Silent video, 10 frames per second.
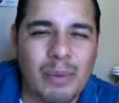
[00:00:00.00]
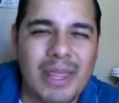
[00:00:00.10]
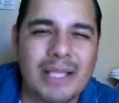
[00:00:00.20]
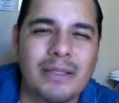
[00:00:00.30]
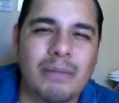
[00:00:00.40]
But
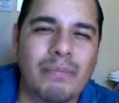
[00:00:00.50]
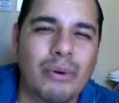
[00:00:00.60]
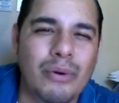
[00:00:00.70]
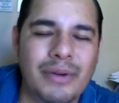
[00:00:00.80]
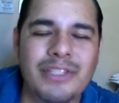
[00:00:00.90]
that's a
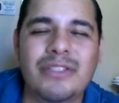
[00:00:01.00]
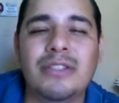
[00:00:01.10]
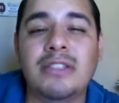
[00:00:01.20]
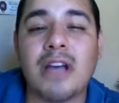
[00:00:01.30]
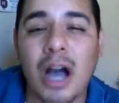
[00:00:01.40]
boring
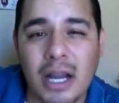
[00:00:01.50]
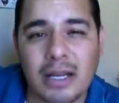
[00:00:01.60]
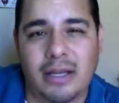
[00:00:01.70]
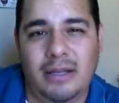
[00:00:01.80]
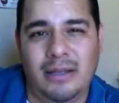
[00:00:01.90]
stock.